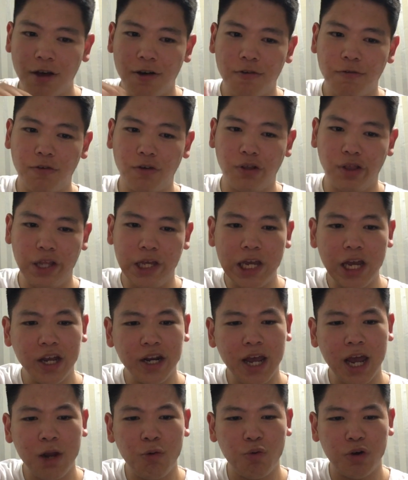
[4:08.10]
for
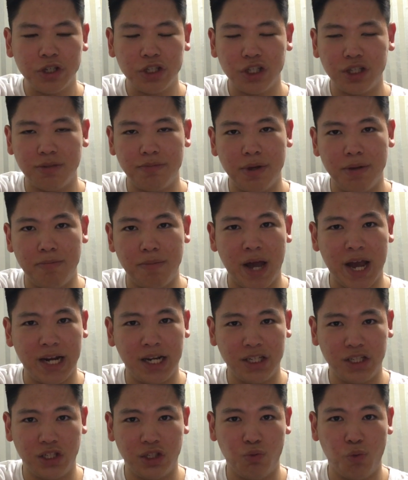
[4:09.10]
Leon Edwards to be
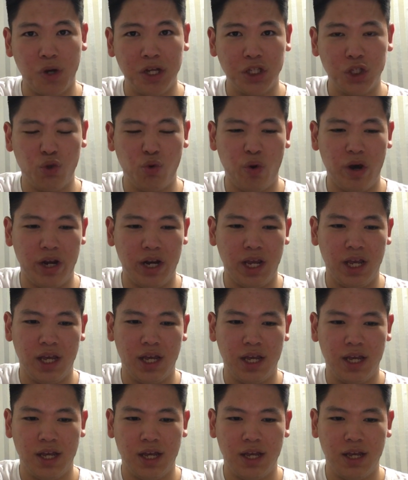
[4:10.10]
minus 120,
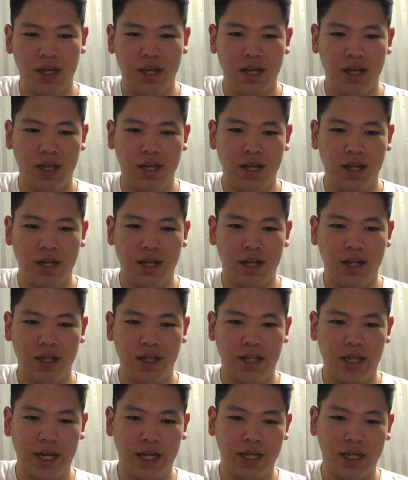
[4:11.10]

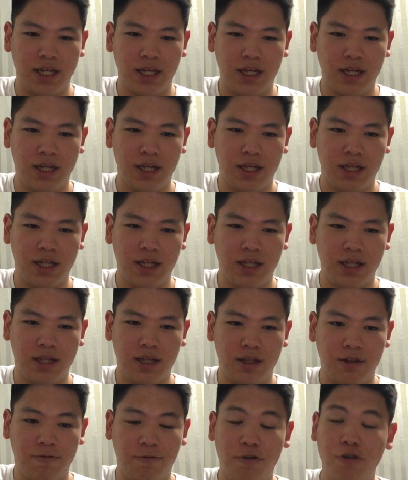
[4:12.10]
like,
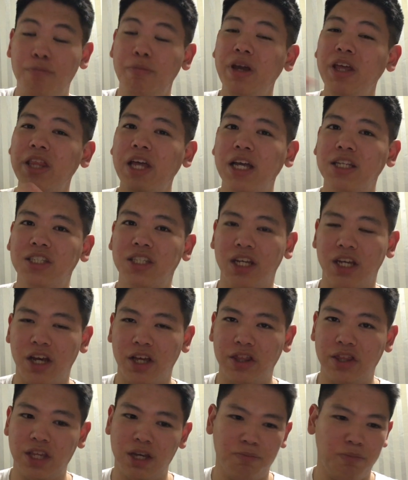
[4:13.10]
for me, that's a
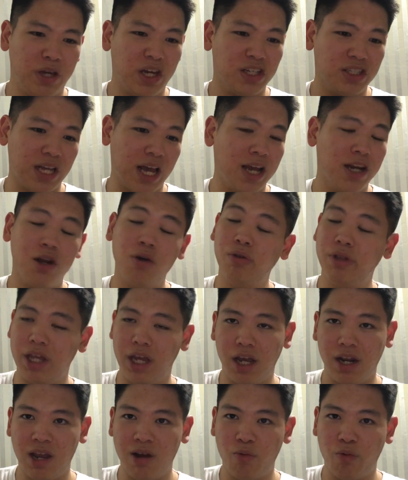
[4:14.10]
good thing because I know
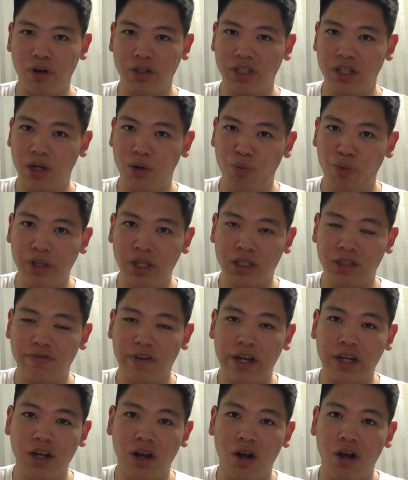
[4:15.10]
Leon Edwards is going to win this
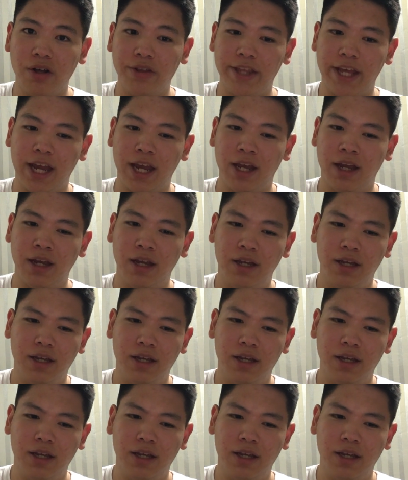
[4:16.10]
fight all day.